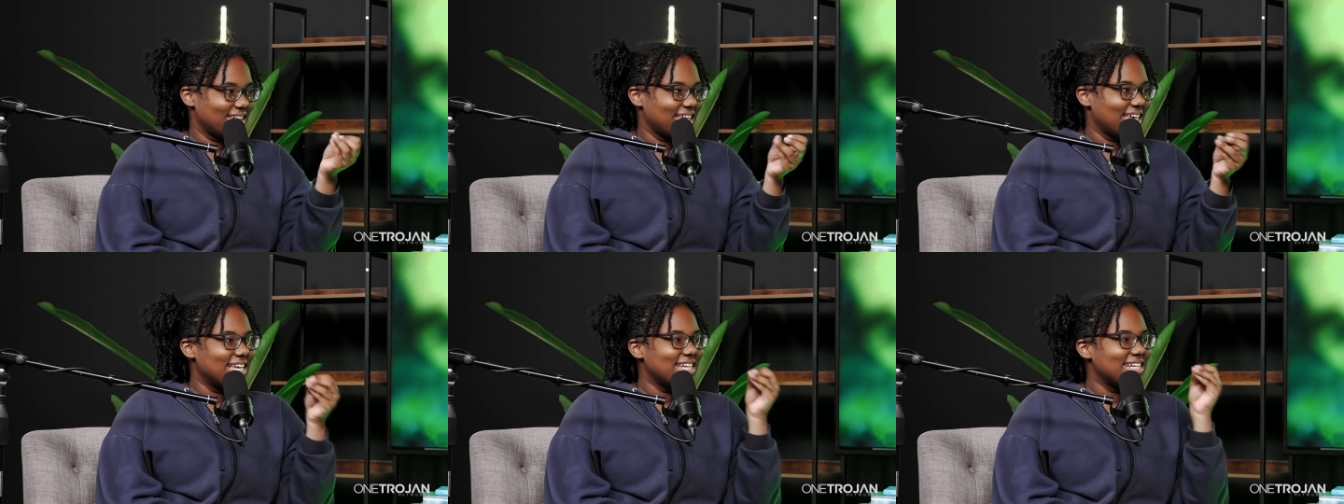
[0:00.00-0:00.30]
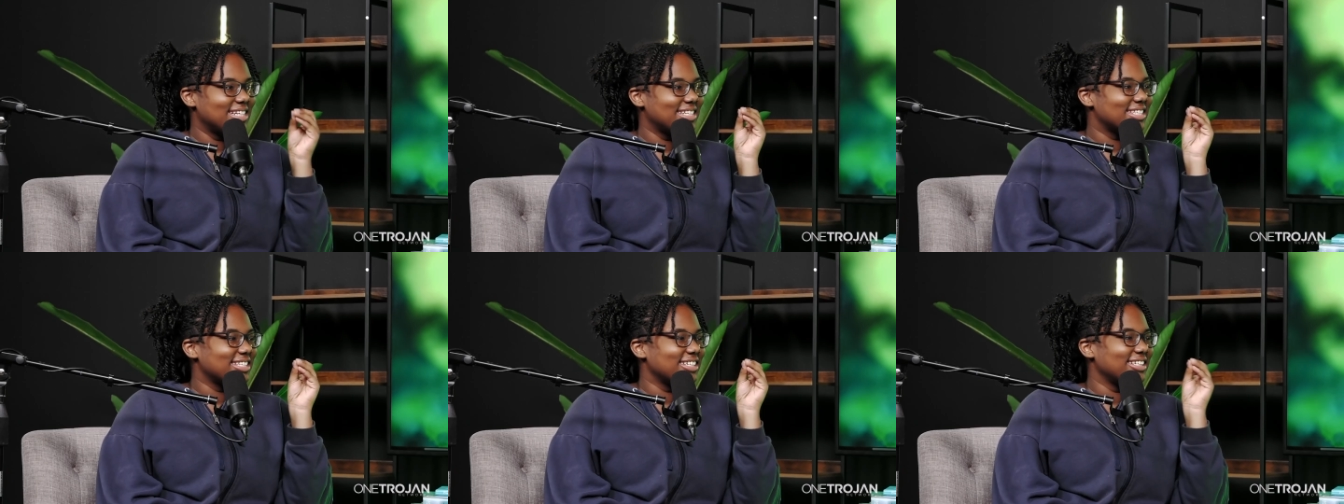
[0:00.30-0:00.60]
It
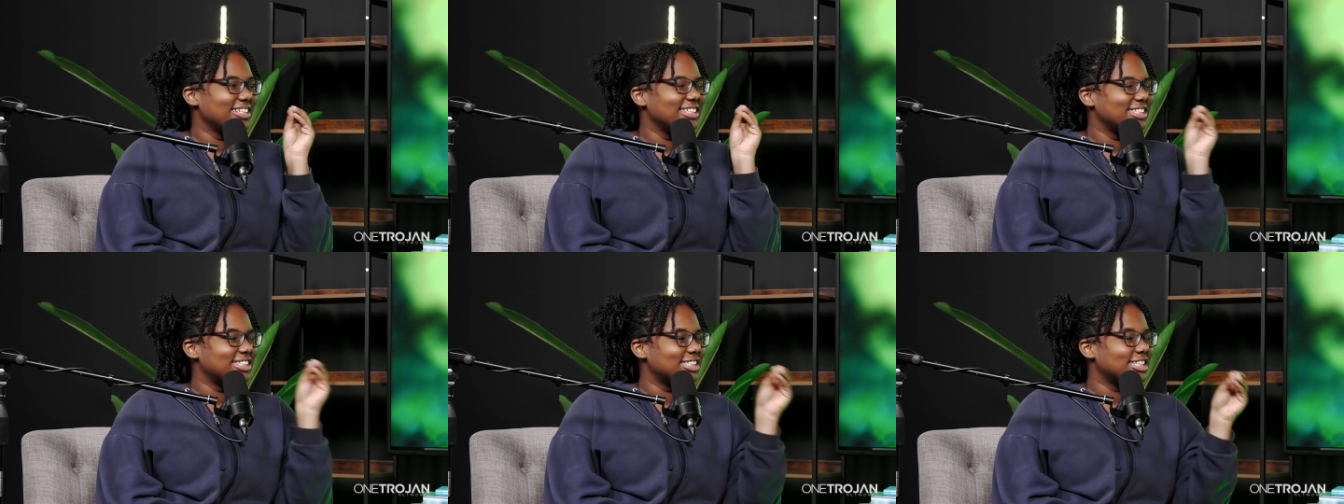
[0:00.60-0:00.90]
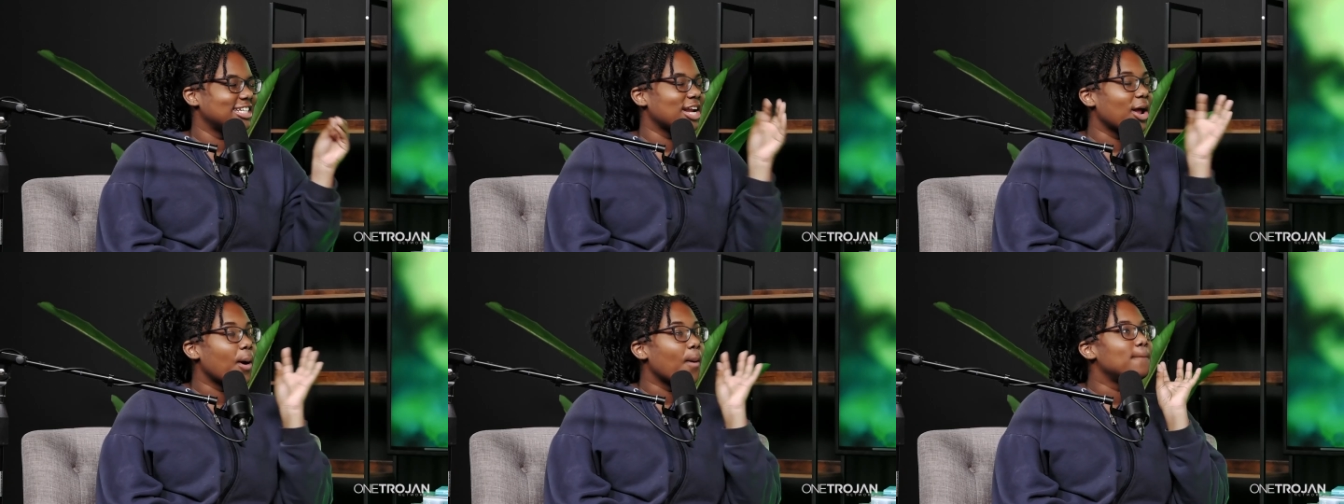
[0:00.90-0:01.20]
is literally
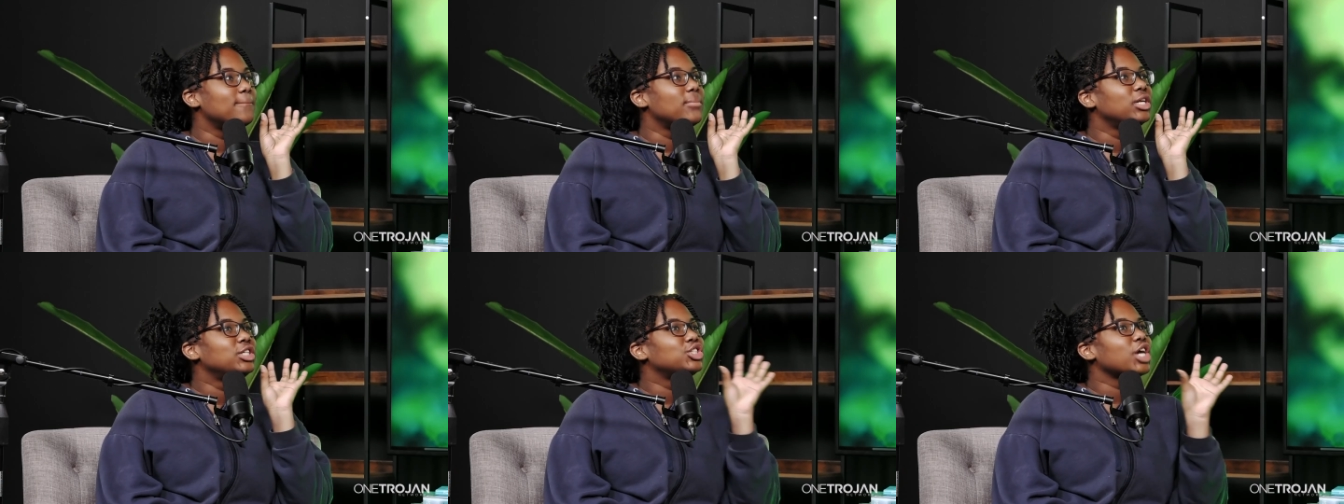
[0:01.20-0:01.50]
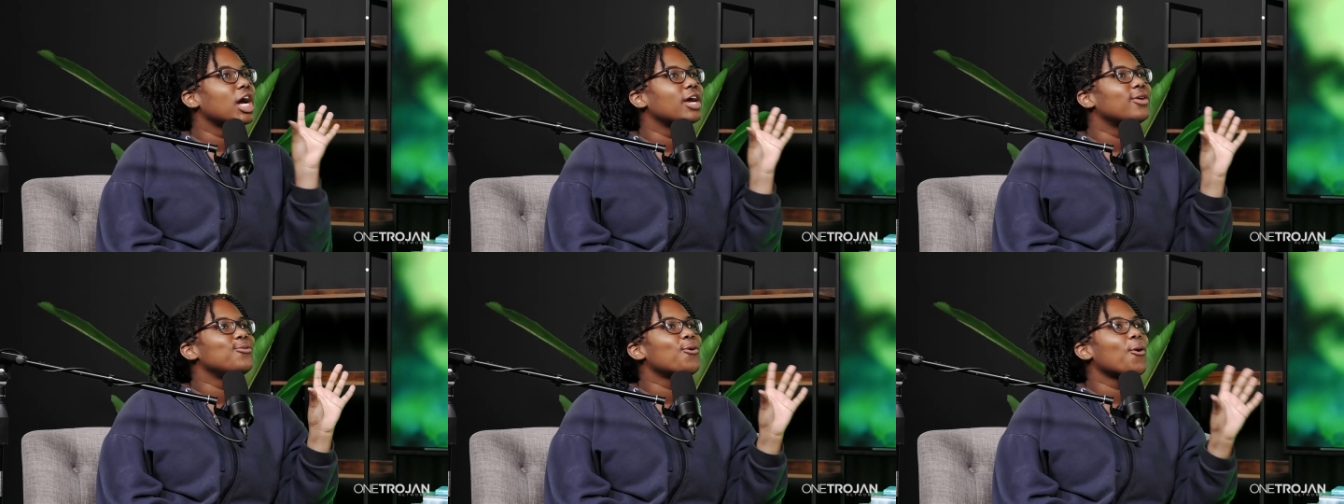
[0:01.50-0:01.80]
such yeah,
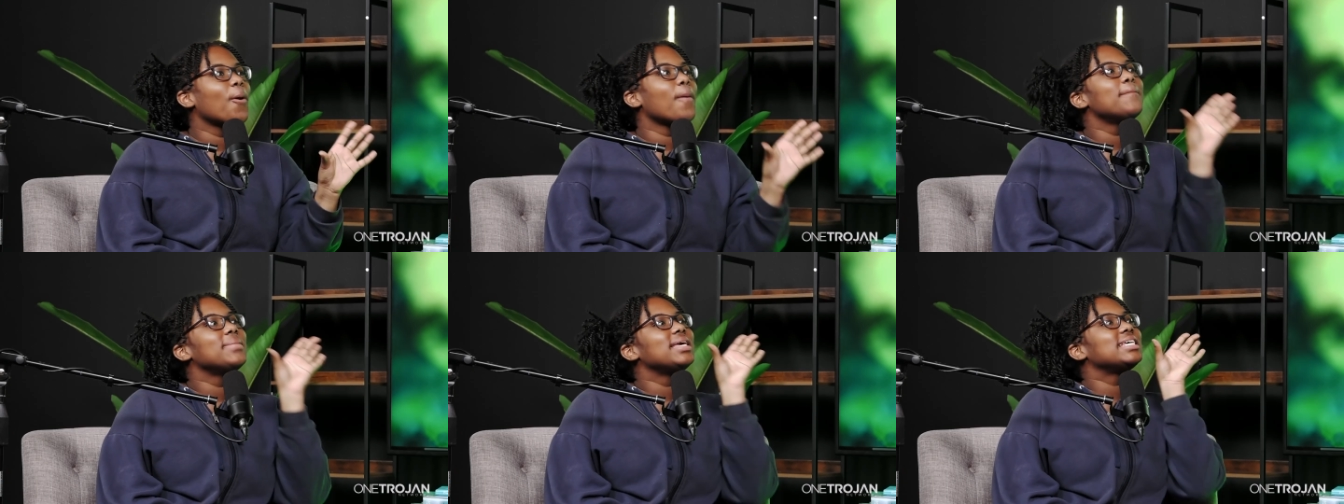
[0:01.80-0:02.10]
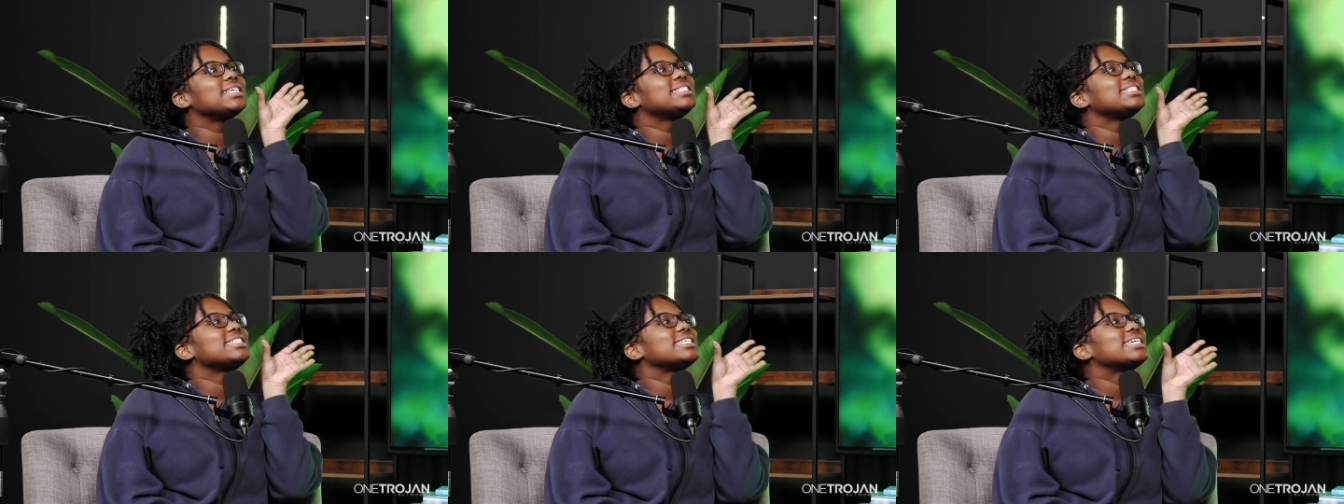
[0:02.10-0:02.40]

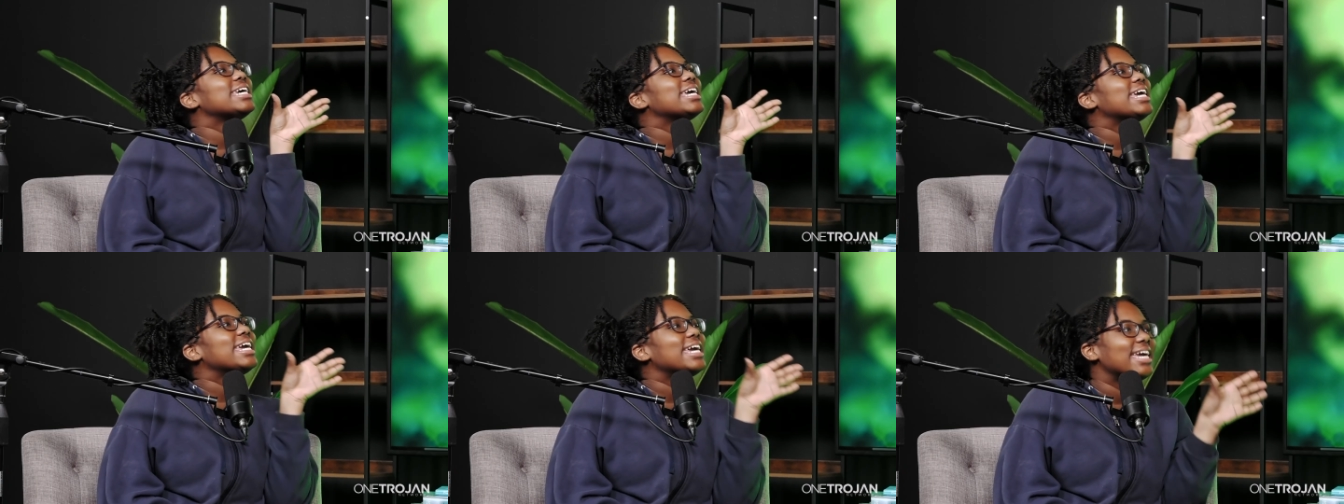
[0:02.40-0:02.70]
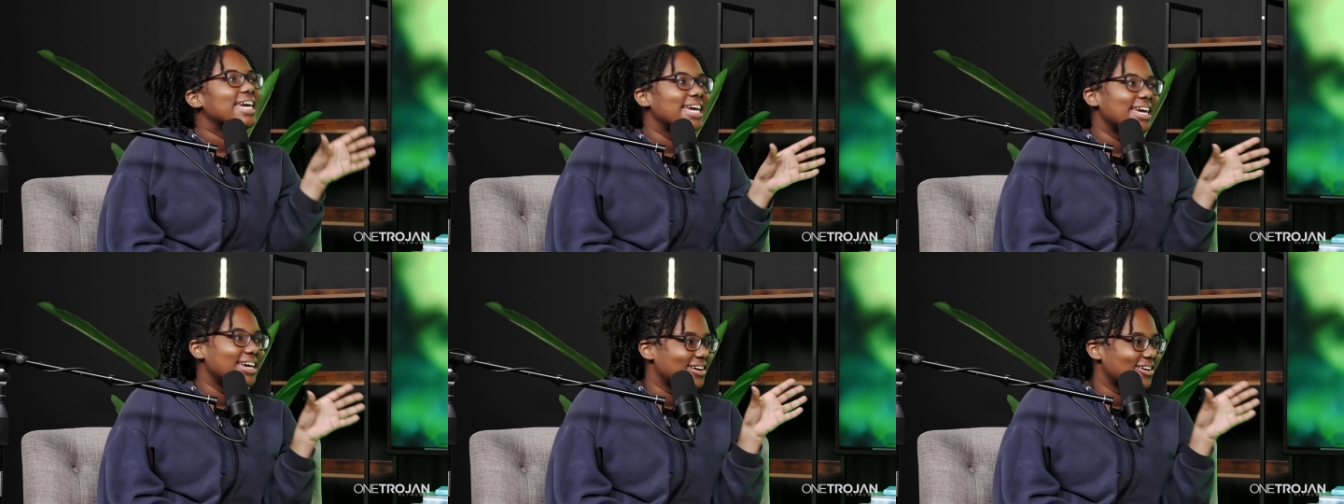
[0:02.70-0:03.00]
ginormous
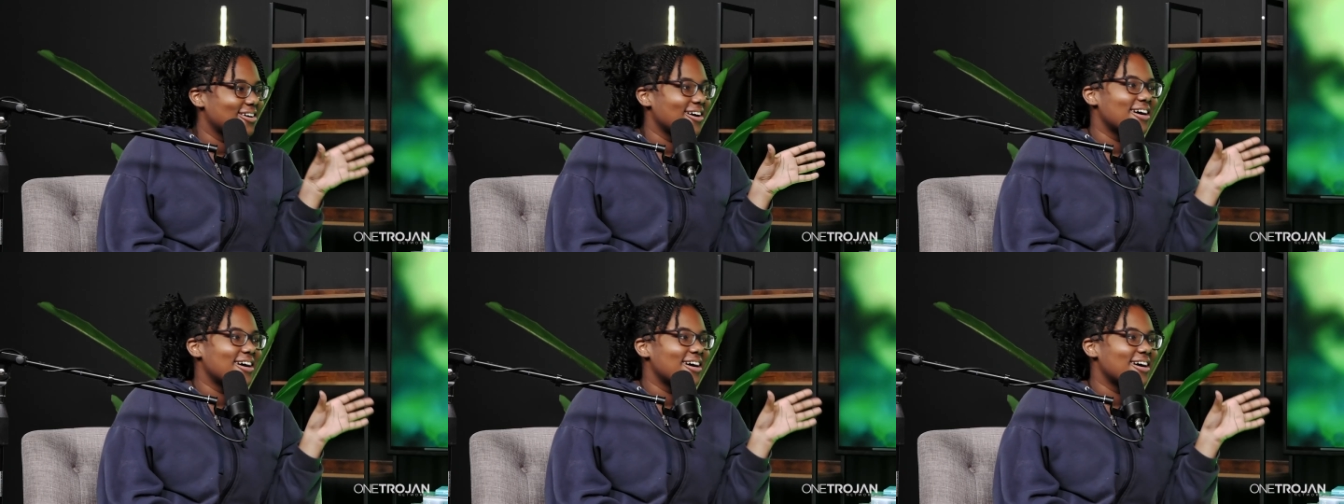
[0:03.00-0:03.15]
like, ick.